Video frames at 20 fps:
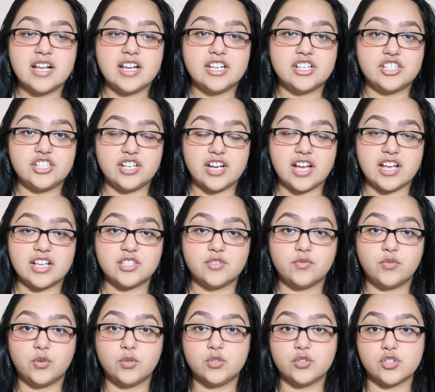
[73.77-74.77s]
and she has
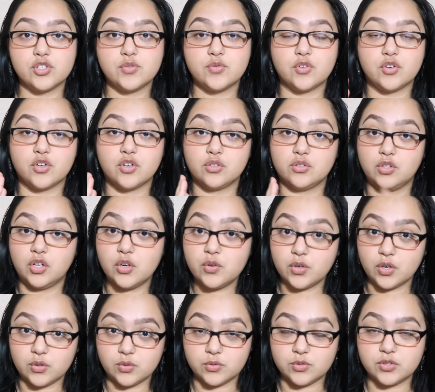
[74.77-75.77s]
folders for her
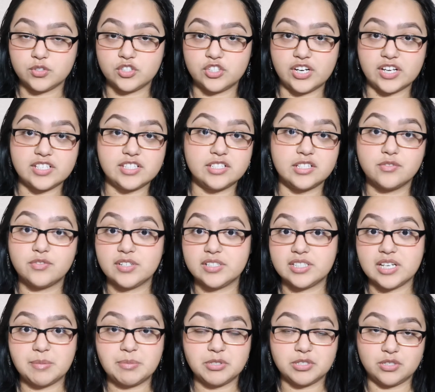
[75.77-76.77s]
logos. She has different
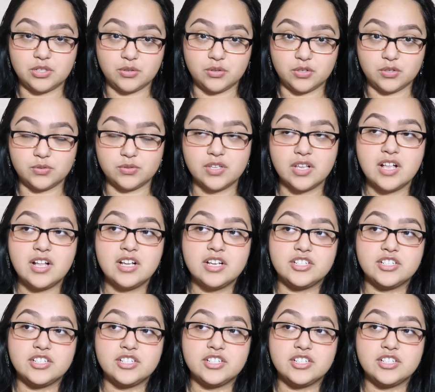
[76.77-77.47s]
types of logos.